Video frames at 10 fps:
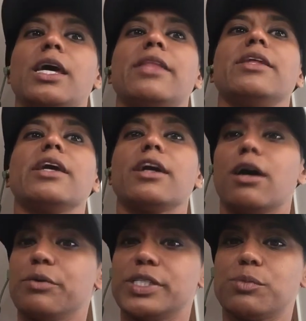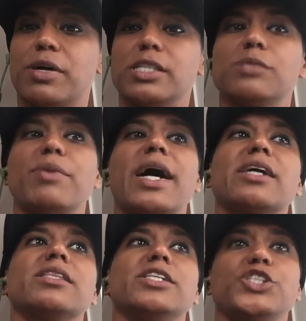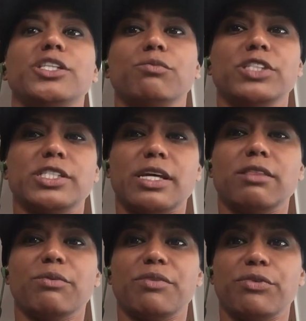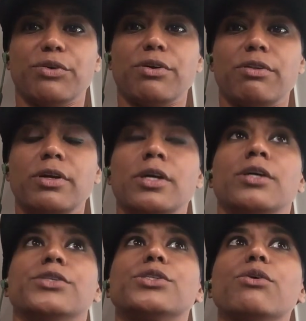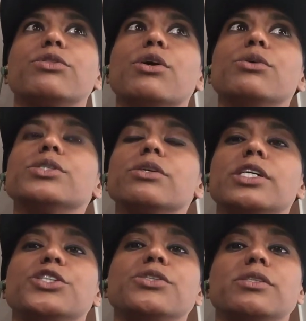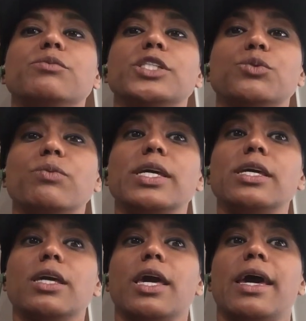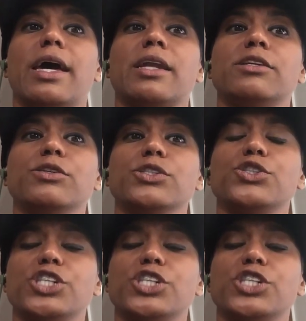And then I got a response back that she would send the referral. So those are issues in which we can, those